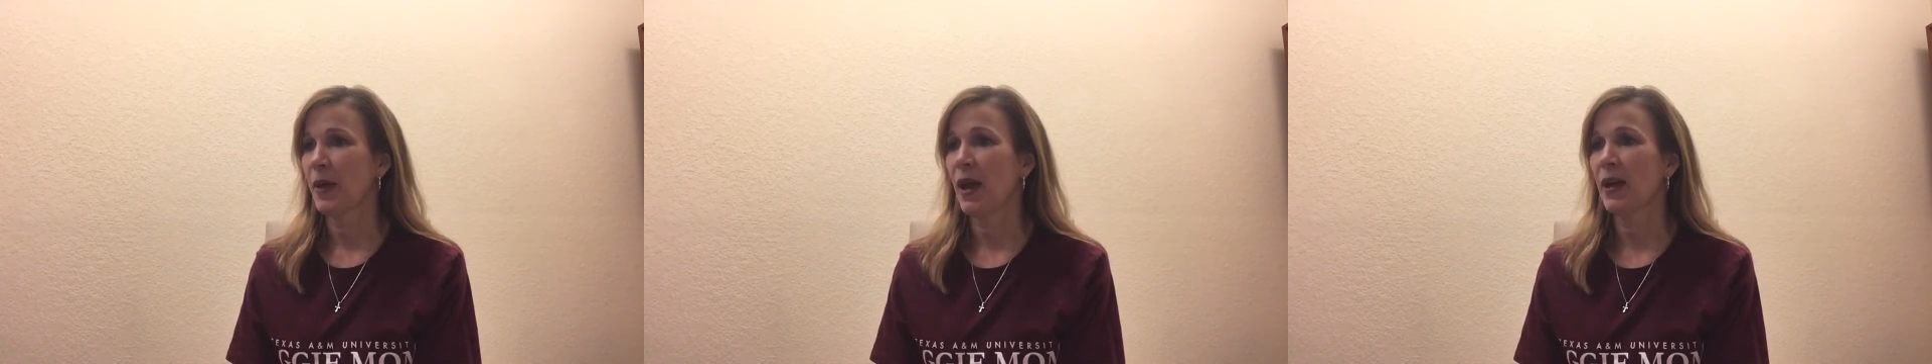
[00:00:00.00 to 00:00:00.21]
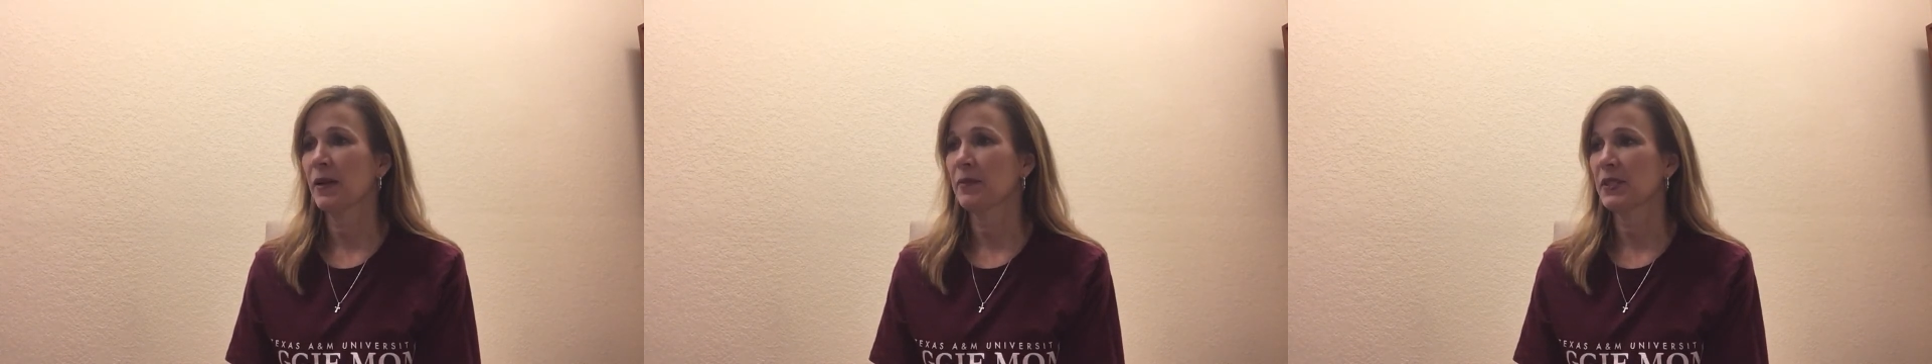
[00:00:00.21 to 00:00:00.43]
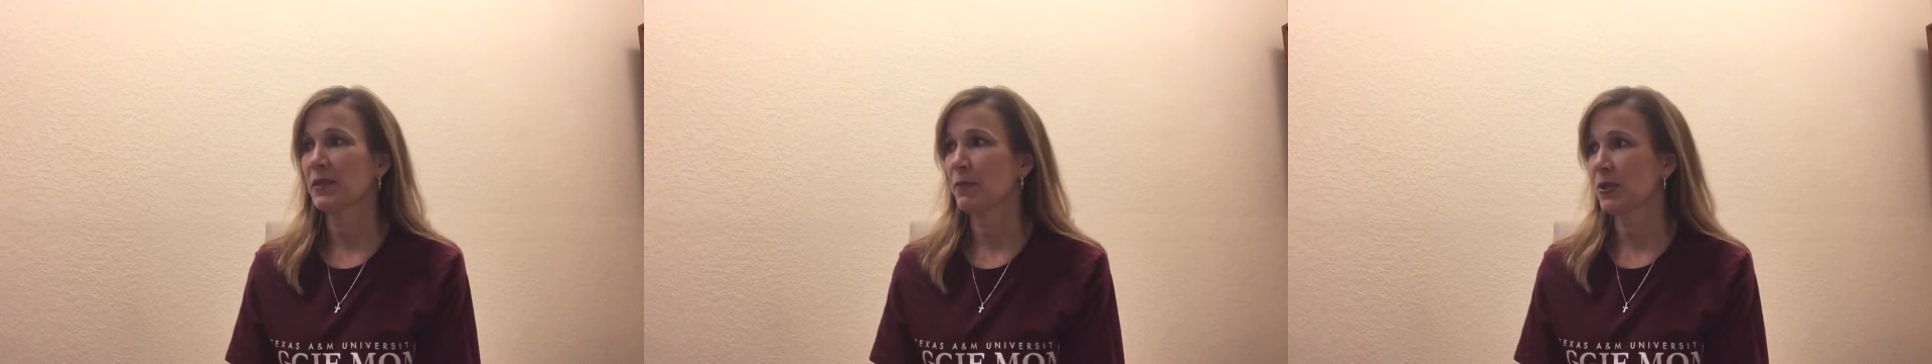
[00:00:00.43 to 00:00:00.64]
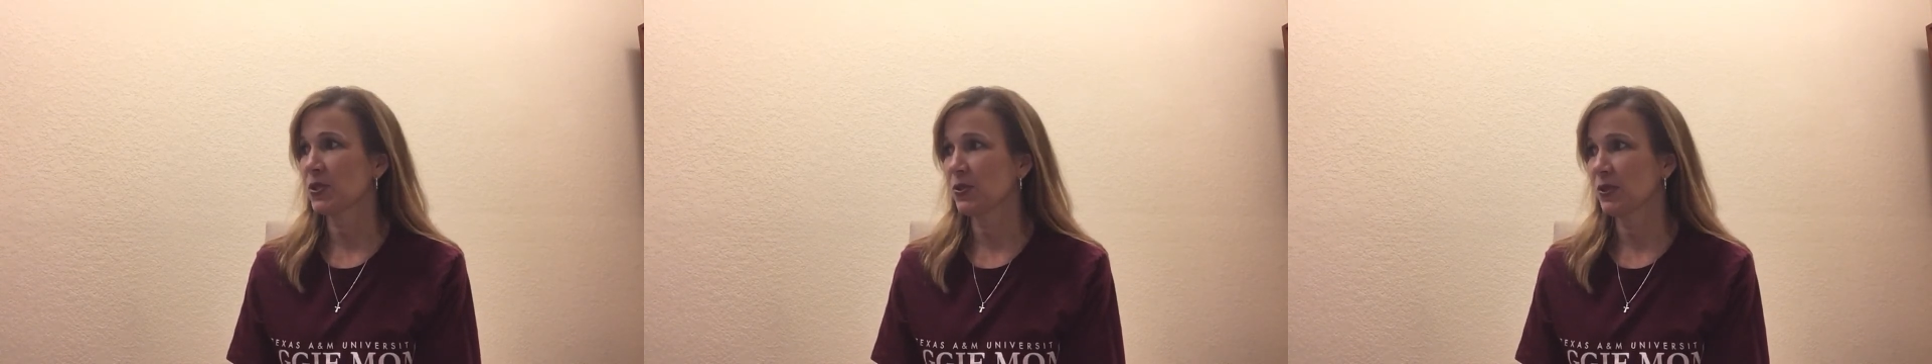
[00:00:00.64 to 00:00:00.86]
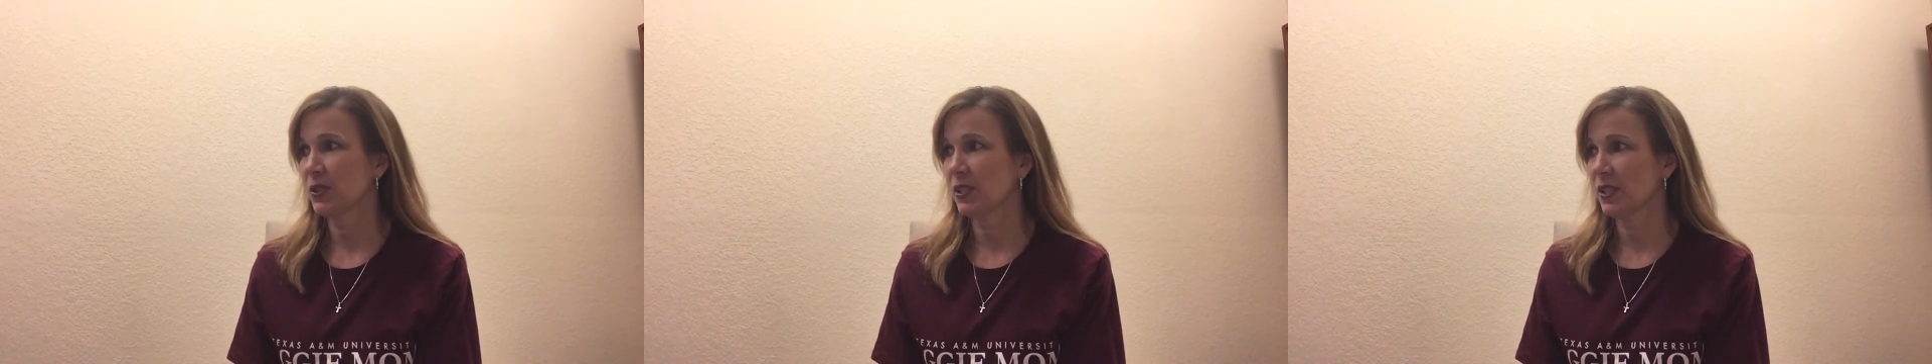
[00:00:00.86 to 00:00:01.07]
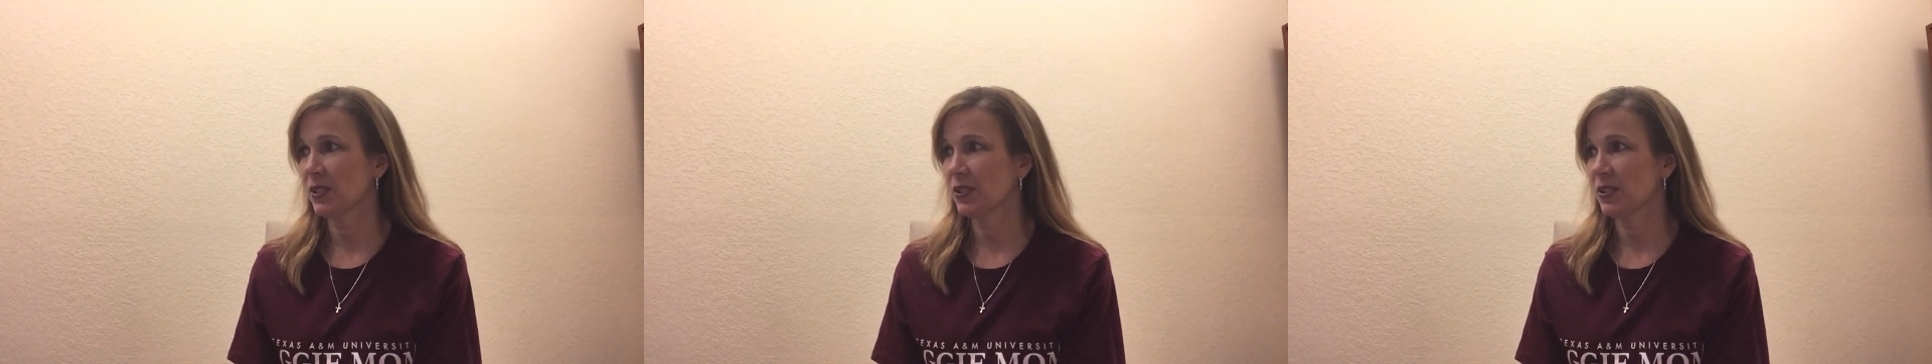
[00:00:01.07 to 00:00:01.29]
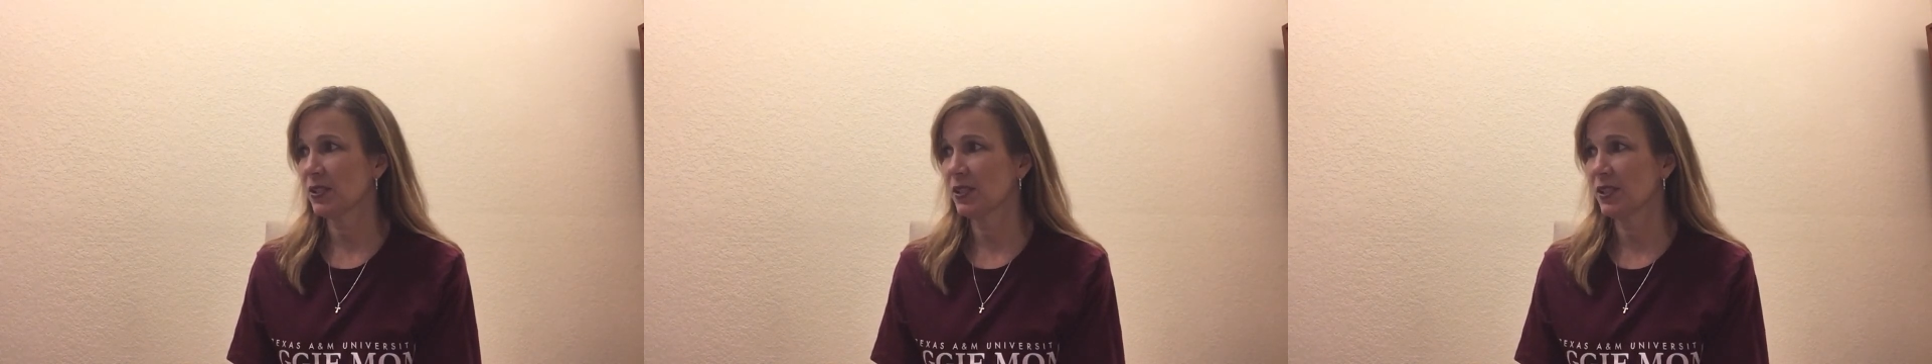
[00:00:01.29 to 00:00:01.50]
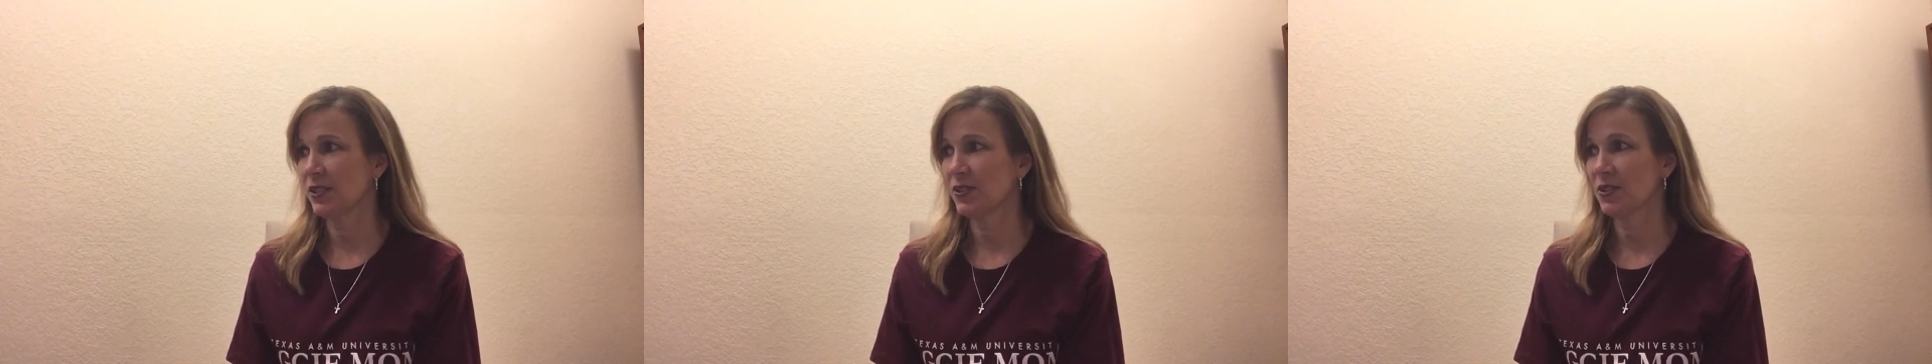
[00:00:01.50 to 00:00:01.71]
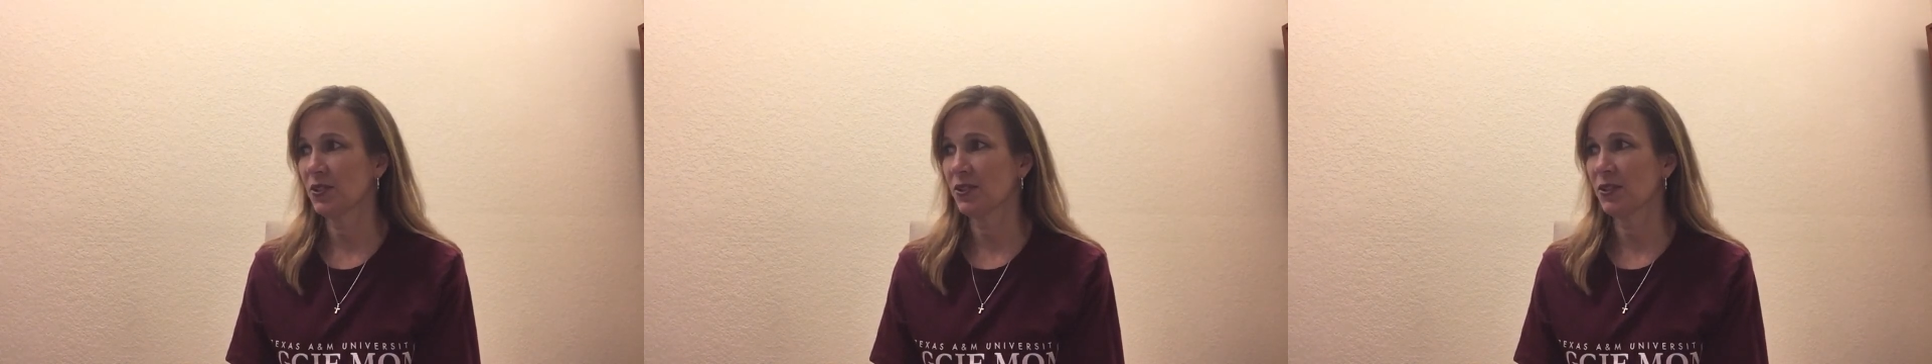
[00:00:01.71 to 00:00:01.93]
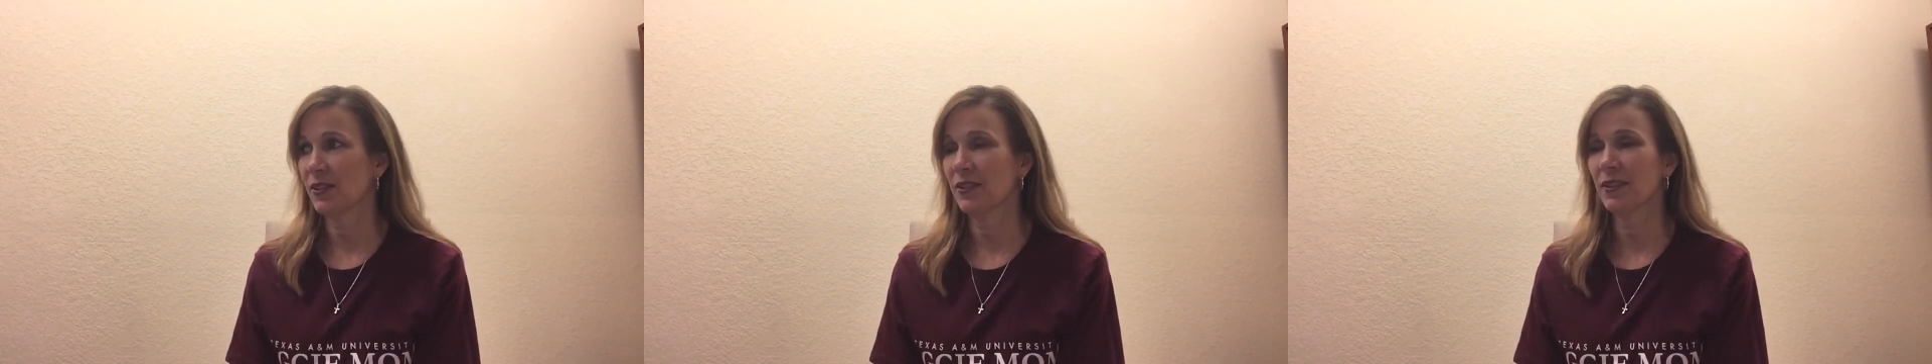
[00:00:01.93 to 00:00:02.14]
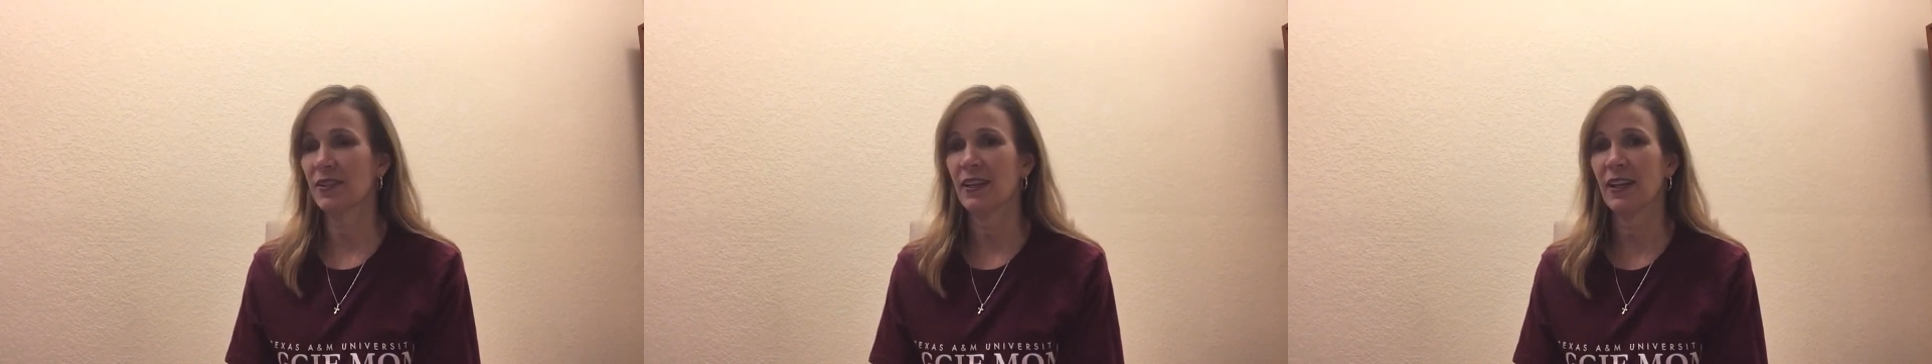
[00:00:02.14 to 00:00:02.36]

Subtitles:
I'm a special education teacher,